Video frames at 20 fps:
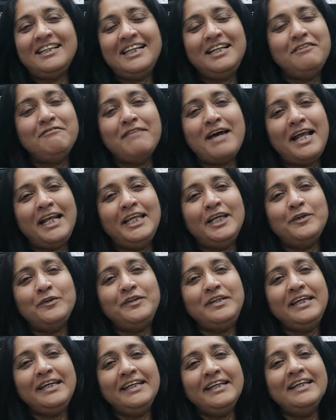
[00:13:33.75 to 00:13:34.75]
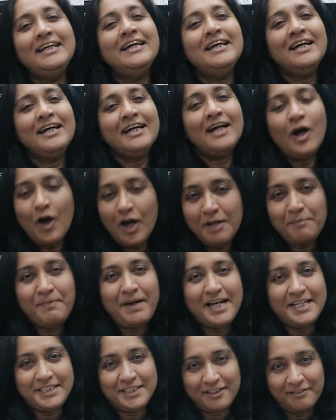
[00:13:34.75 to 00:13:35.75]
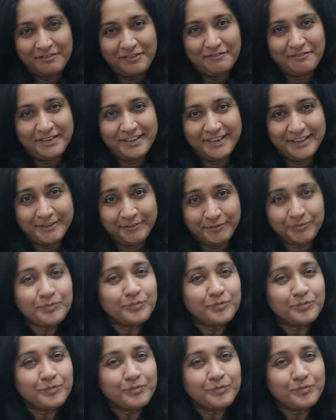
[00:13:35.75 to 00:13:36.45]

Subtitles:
valued in all parts of the world.